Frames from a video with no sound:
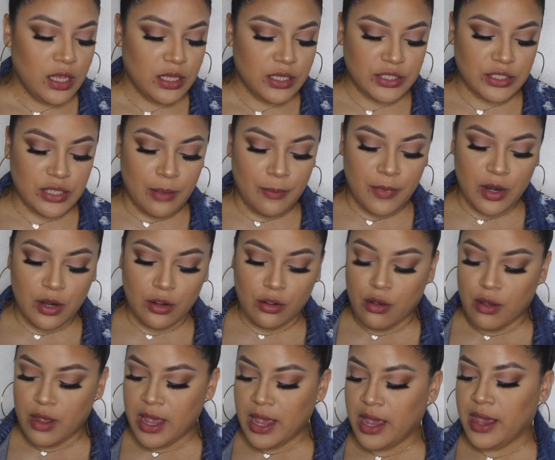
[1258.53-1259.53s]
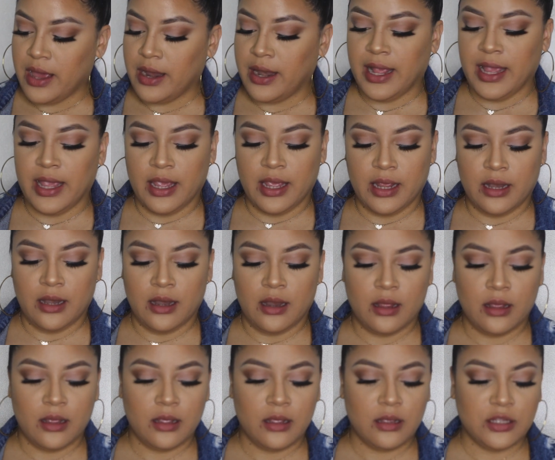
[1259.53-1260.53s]
So I'm gonna go ahead
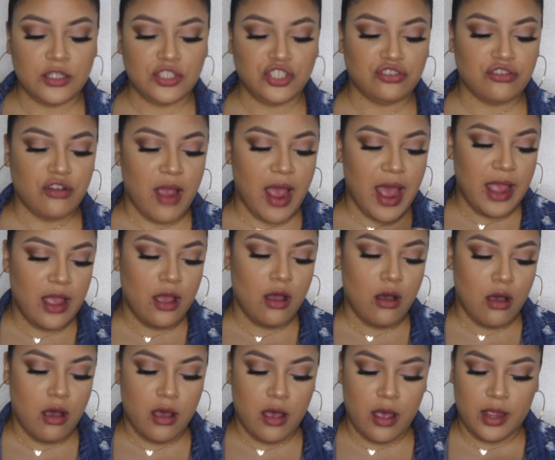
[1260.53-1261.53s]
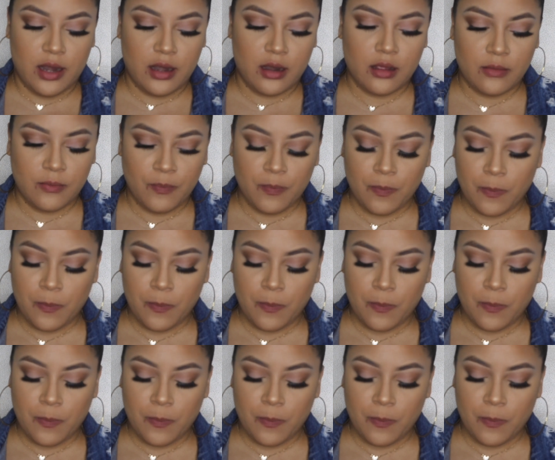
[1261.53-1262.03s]
and try on